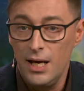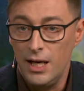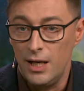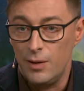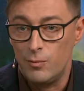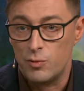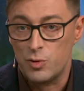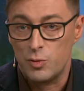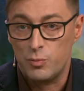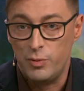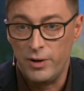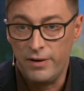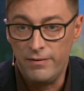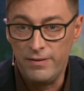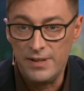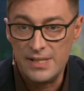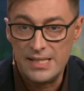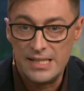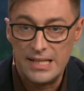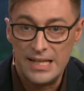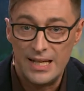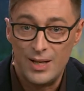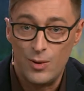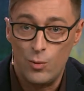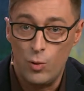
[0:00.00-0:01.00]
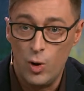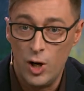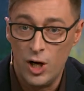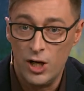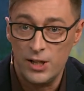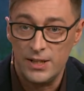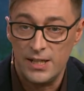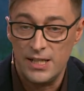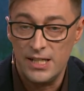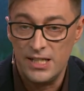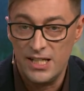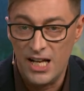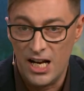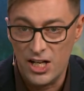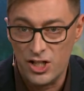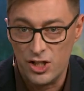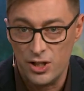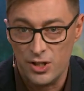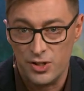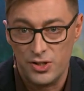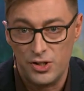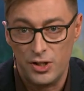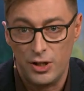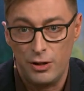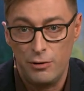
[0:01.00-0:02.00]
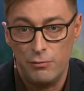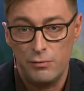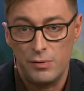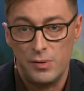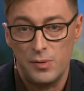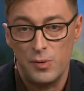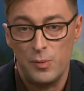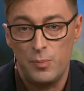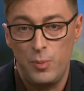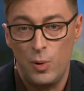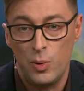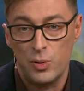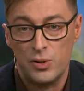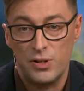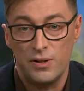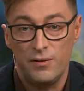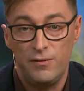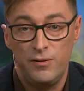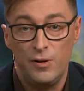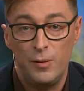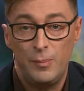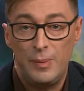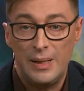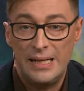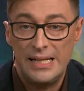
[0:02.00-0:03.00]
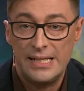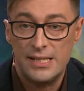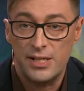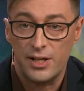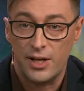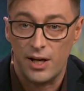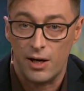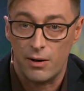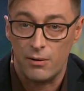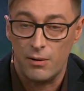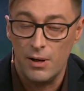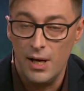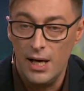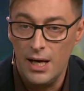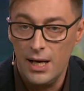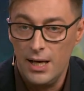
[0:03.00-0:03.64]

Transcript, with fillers: He was previously a world and national security reporter for Politico